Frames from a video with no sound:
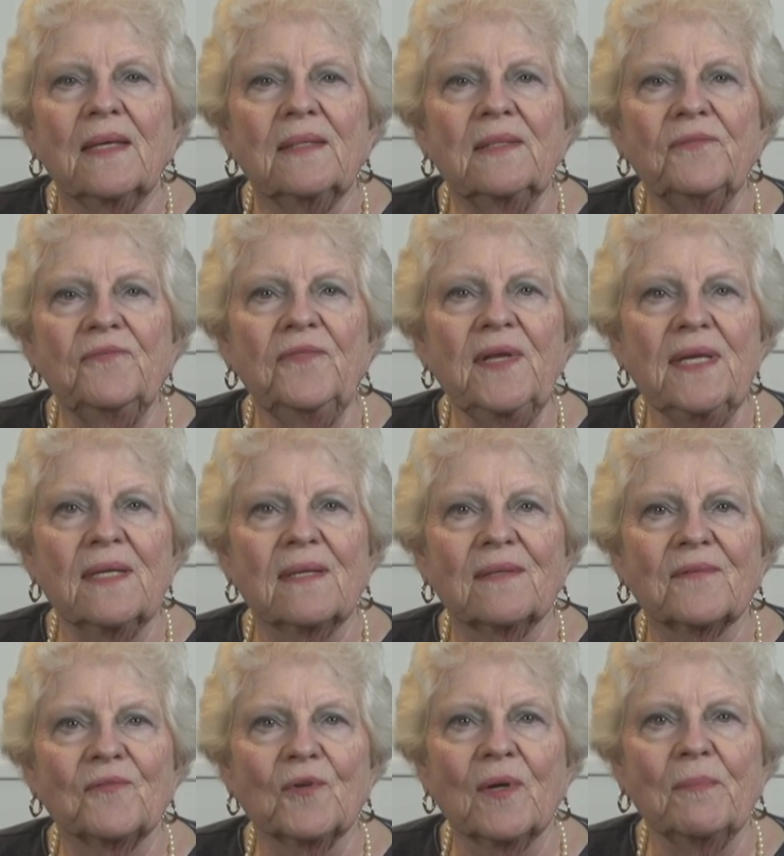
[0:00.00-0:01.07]
Defeat
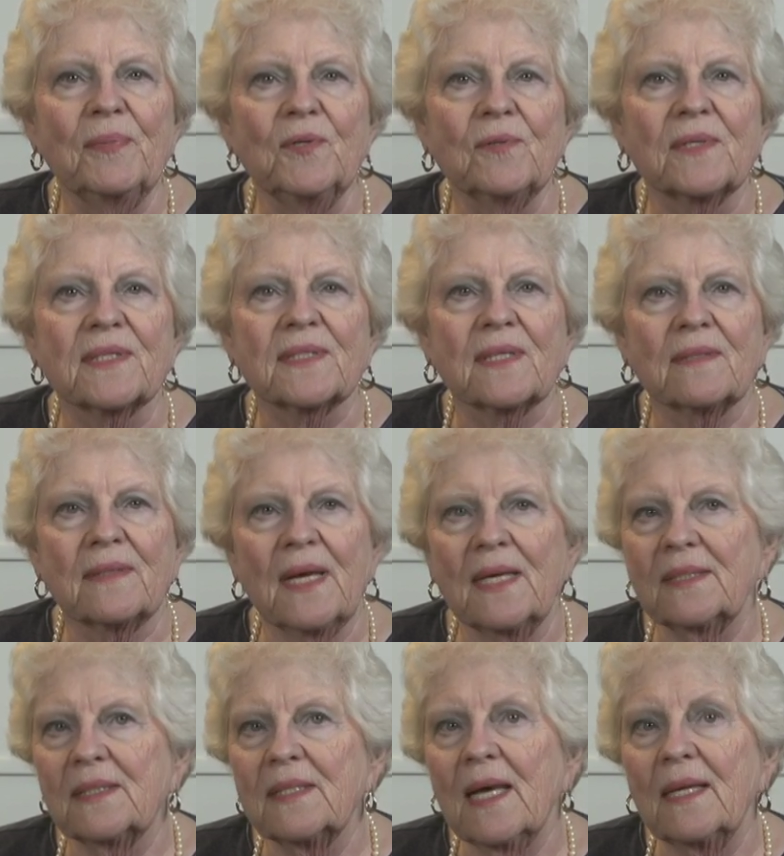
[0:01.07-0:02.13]
for a Buddhist
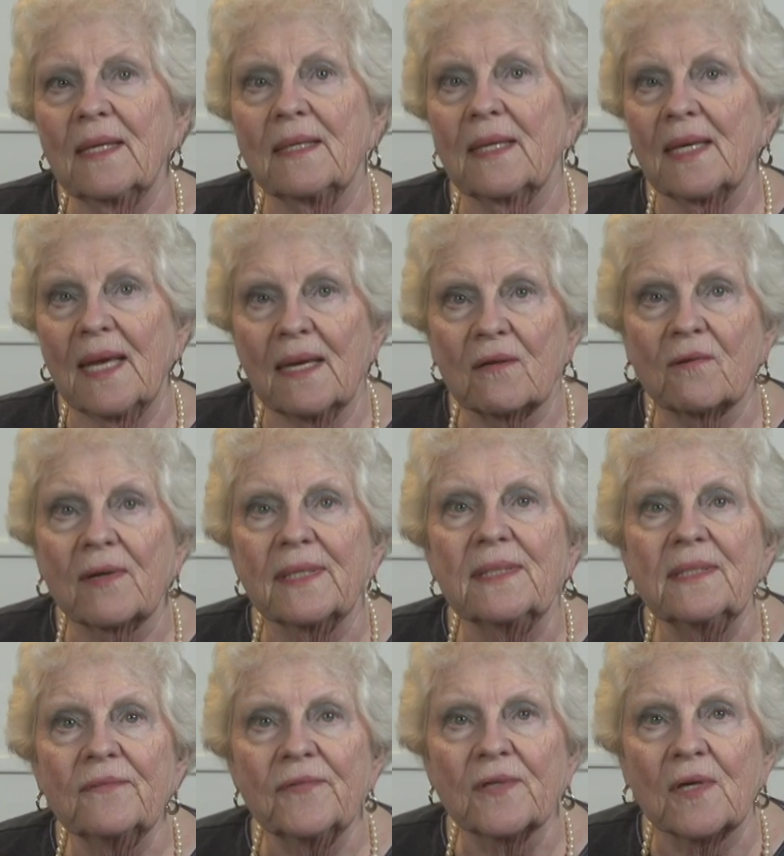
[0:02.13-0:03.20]
lies not in encountering
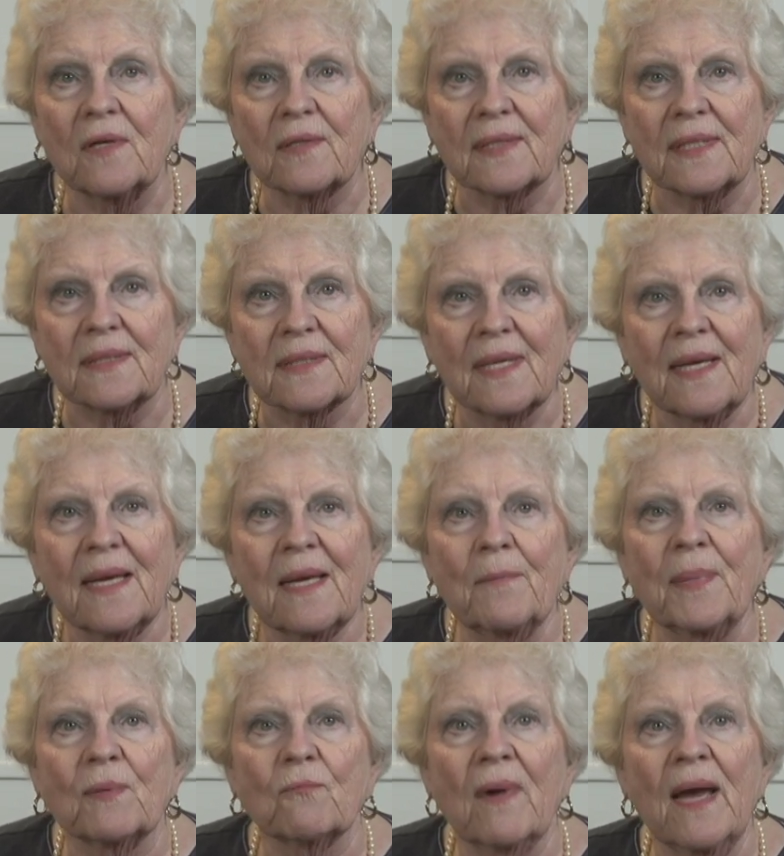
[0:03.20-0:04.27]
difficulties,
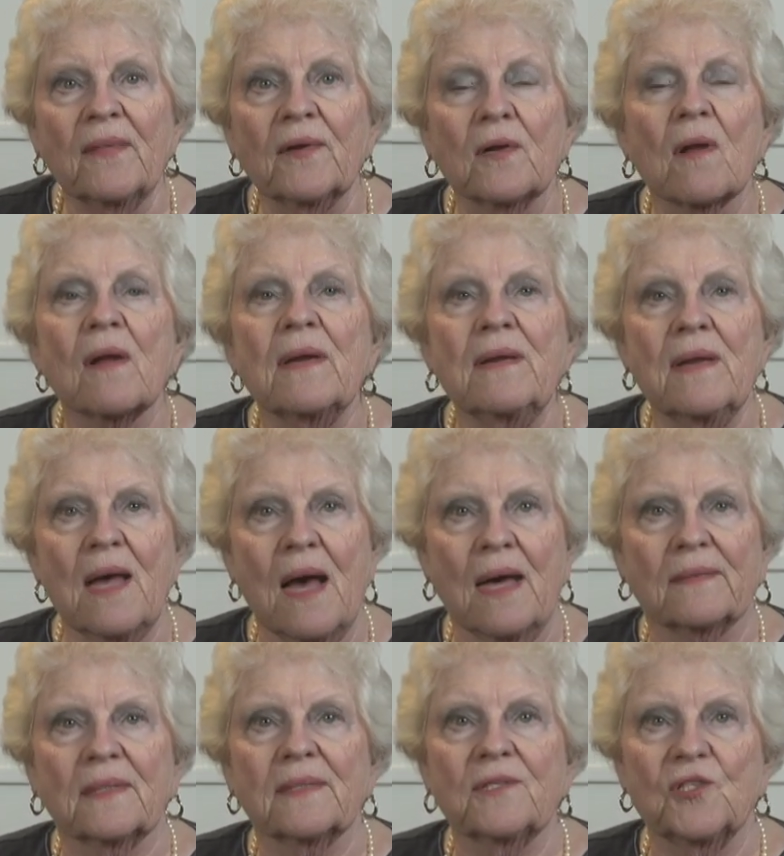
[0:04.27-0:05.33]
but rather
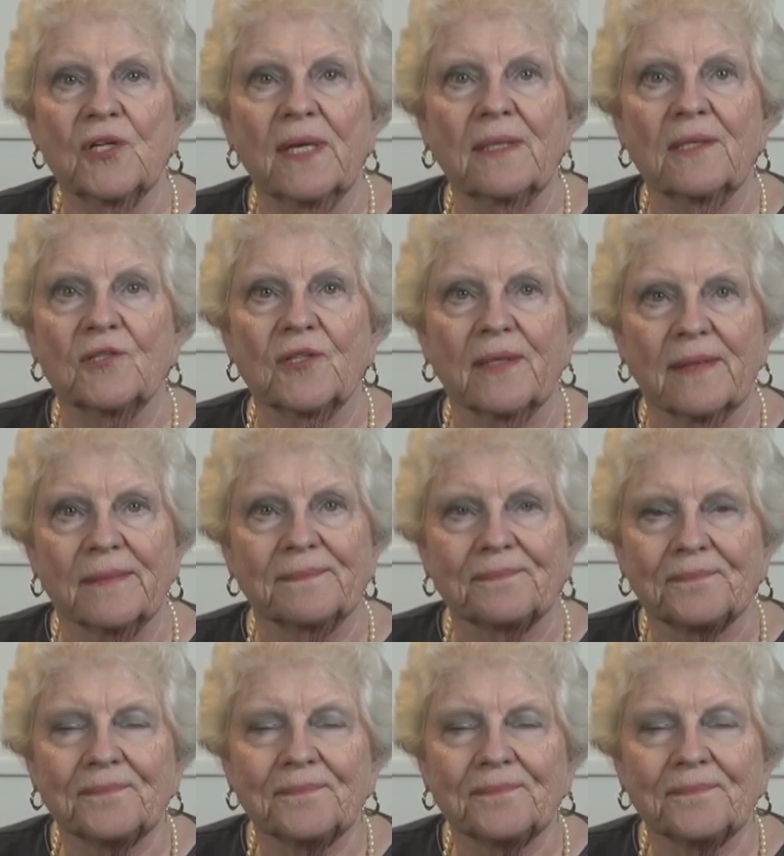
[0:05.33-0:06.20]
not challenging them.